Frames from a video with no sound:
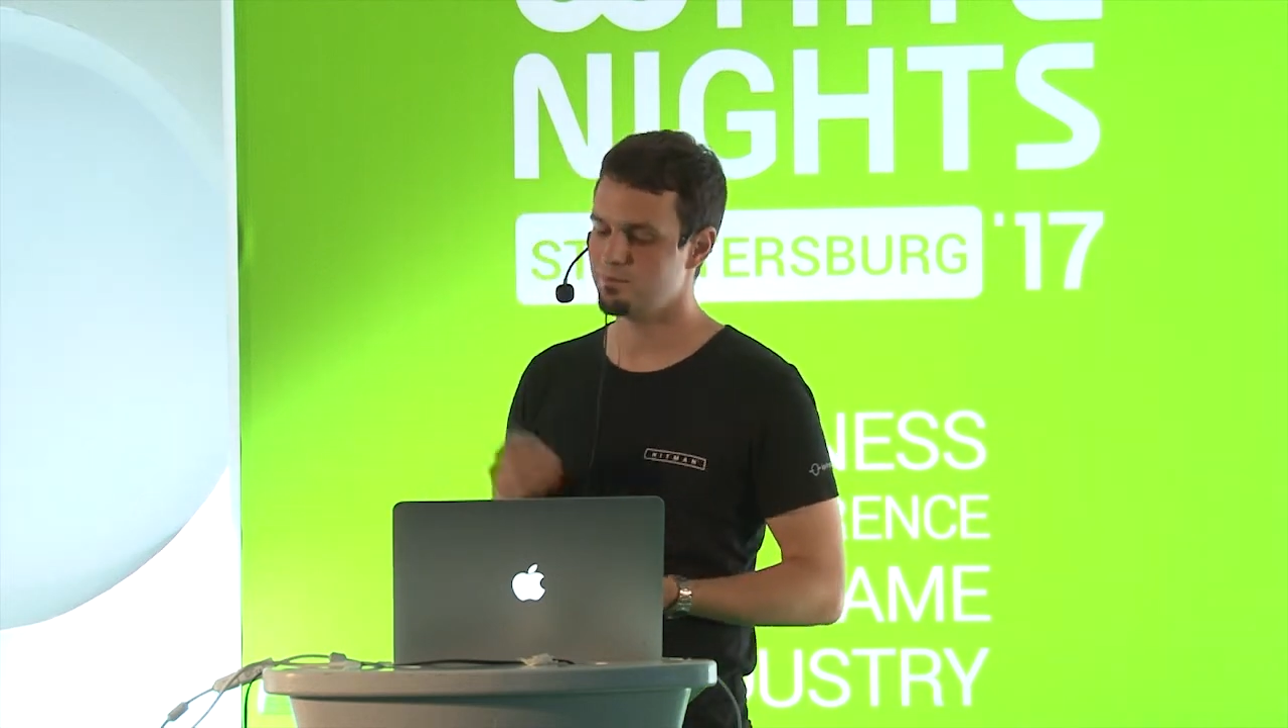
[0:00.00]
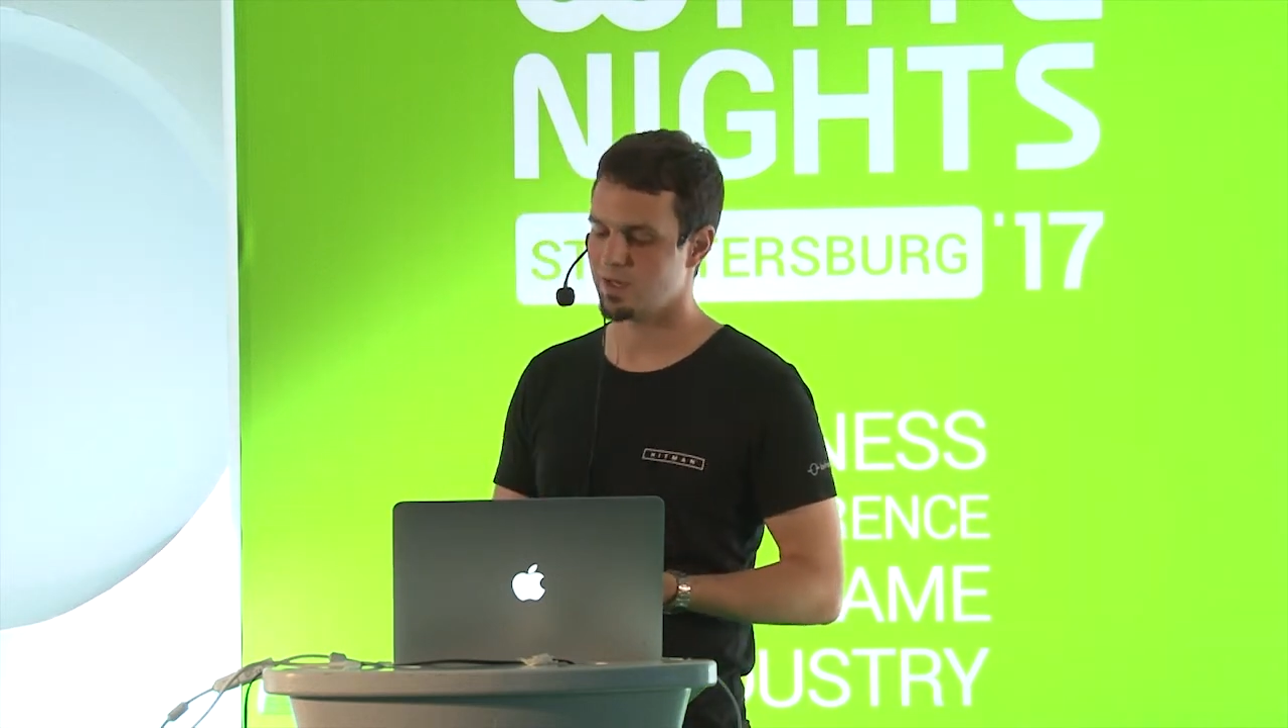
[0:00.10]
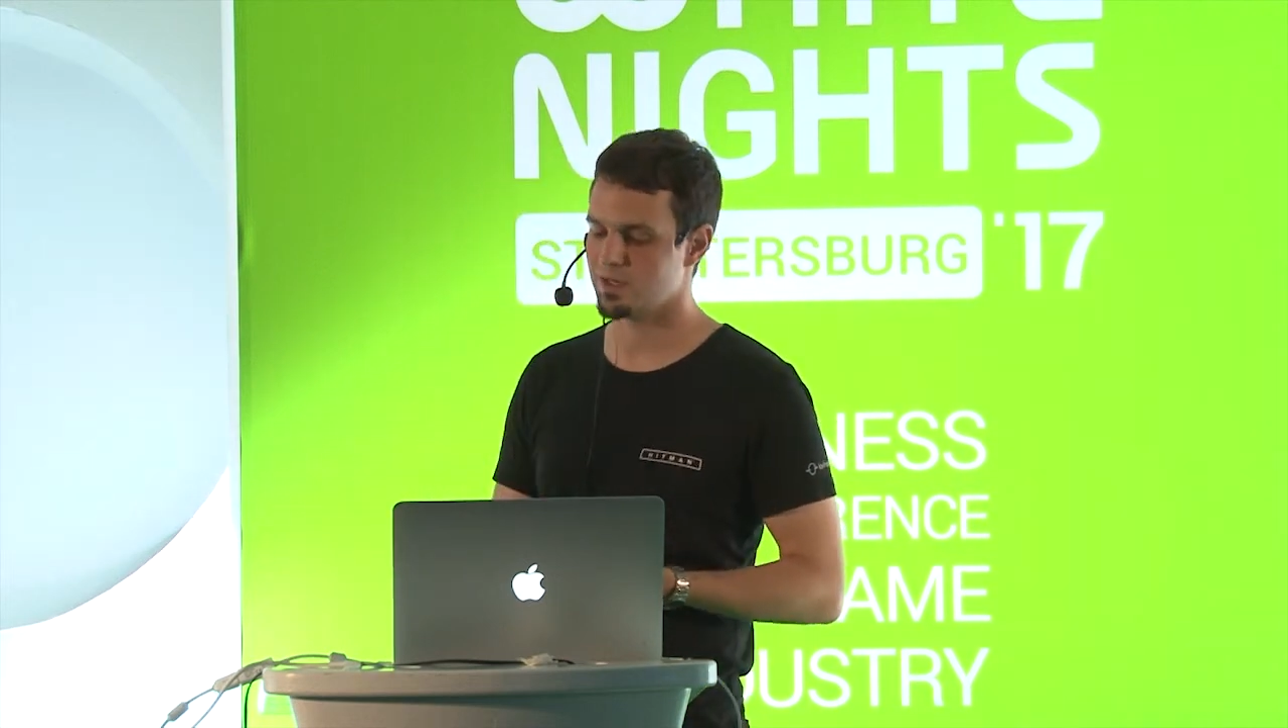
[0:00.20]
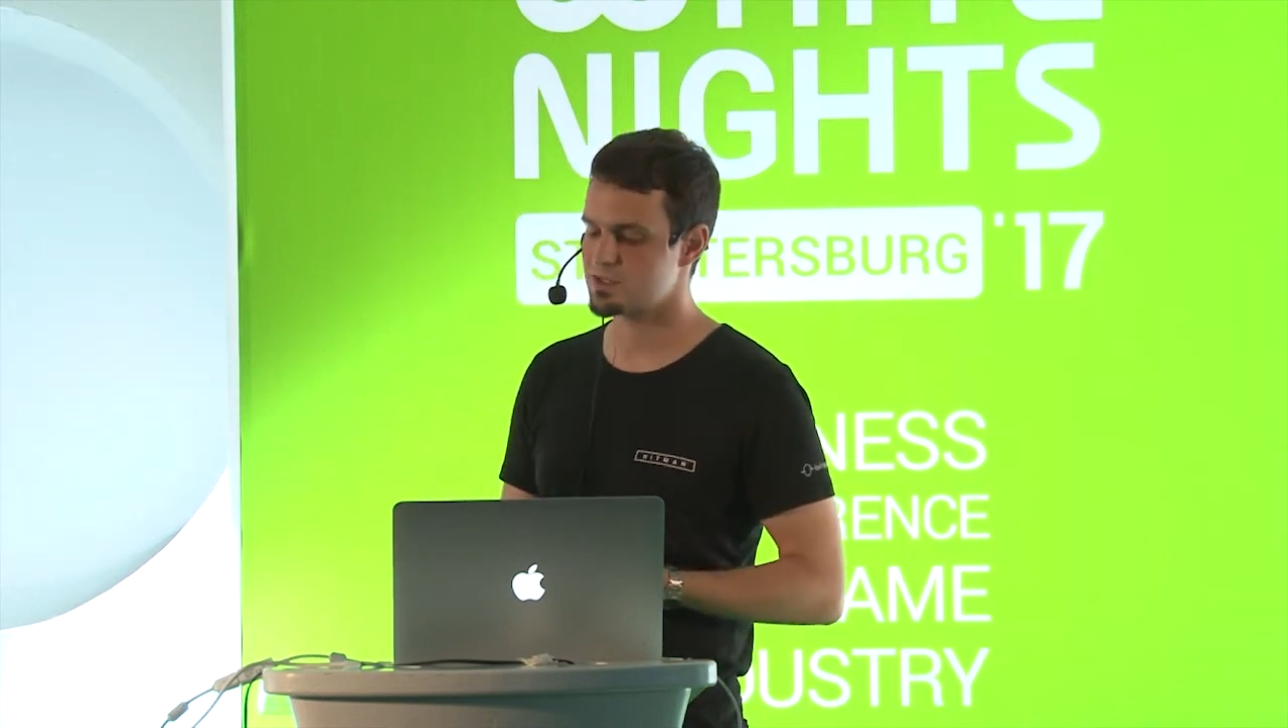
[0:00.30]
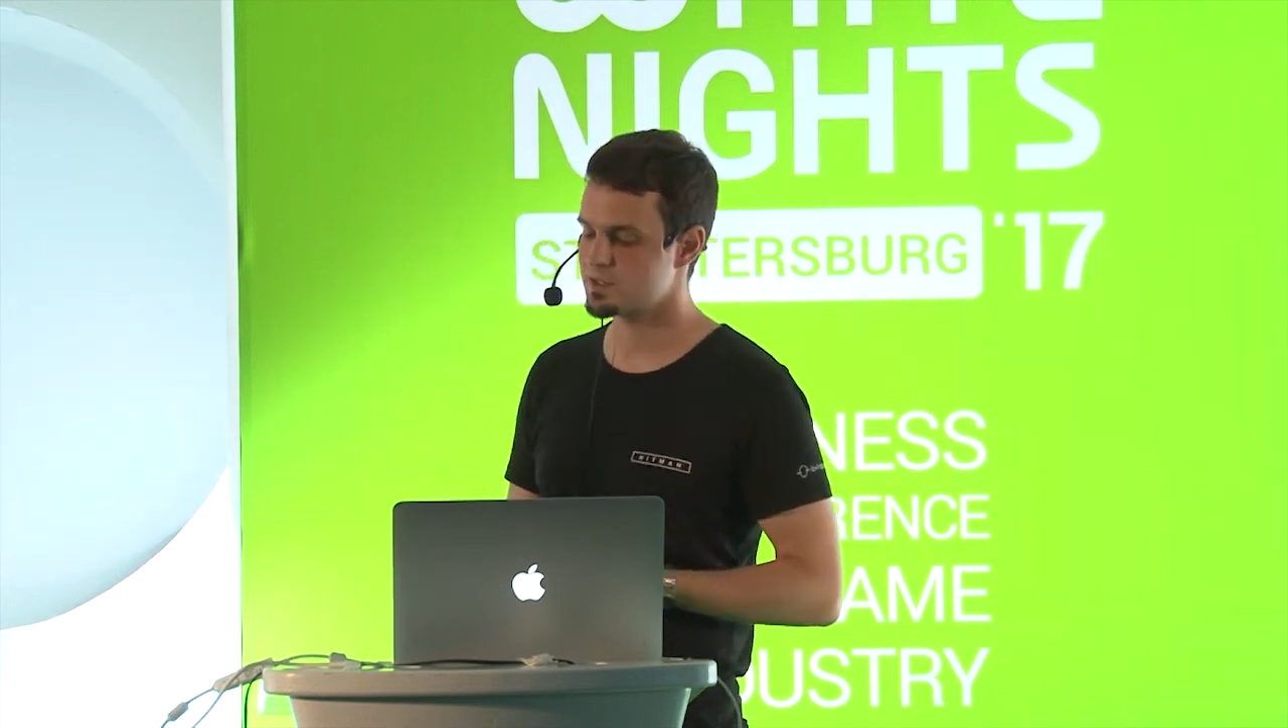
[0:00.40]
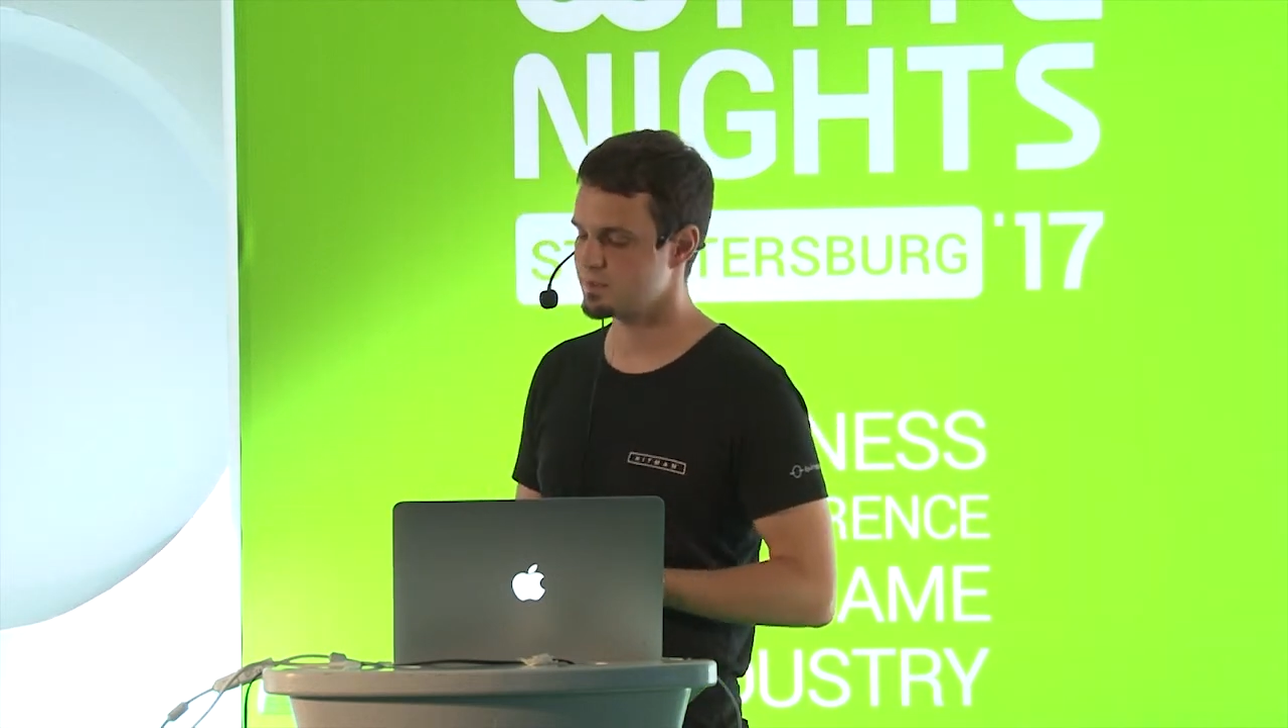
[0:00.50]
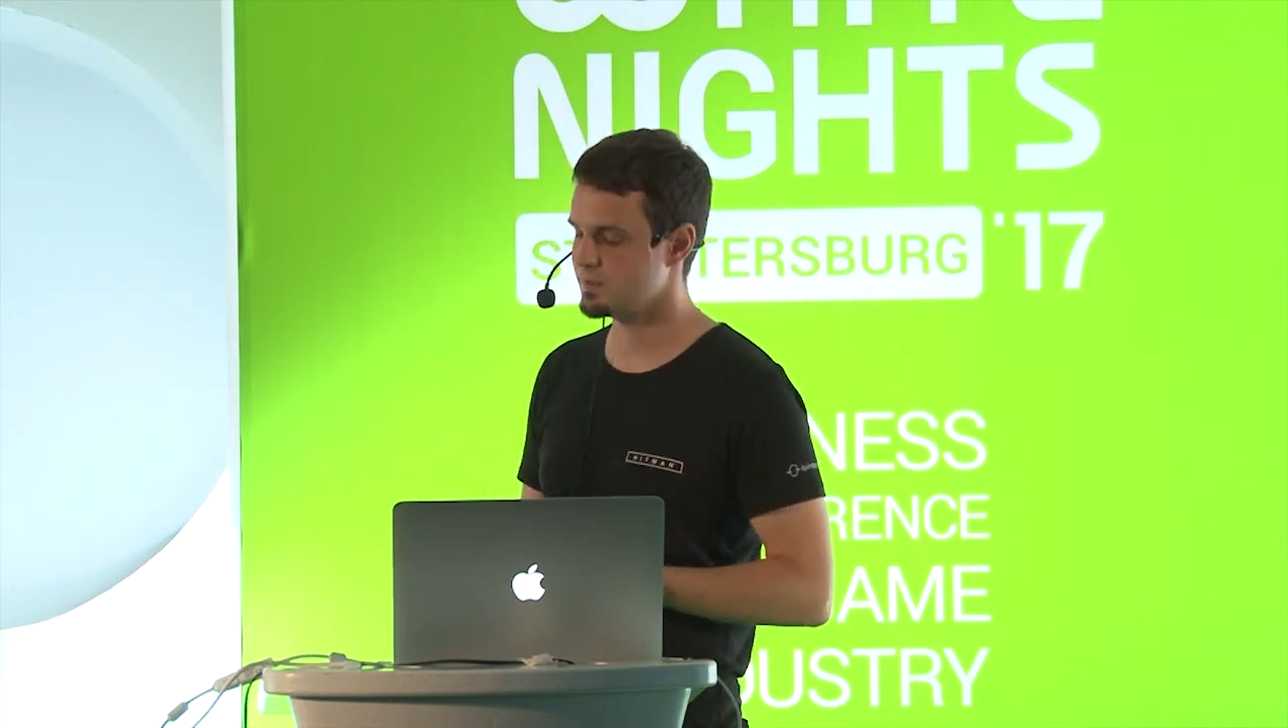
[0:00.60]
March